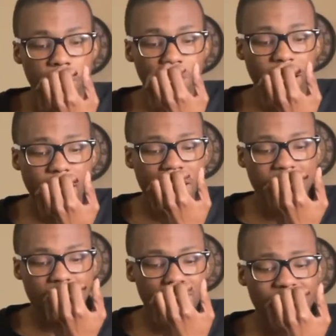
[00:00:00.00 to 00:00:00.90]

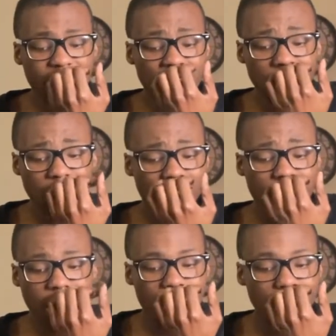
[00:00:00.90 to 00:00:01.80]
But this is
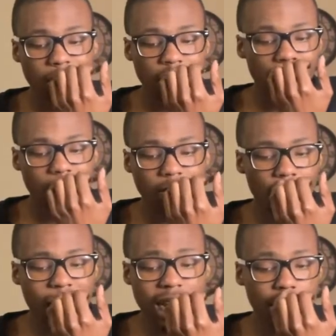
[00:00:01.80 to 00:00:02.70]
just
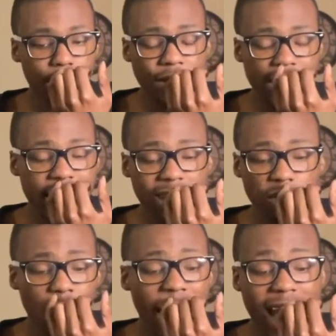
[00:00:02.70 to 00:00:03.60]
experience
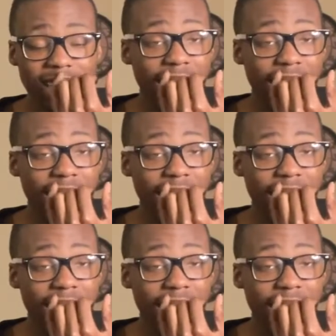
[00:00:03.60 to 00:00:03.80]
wise,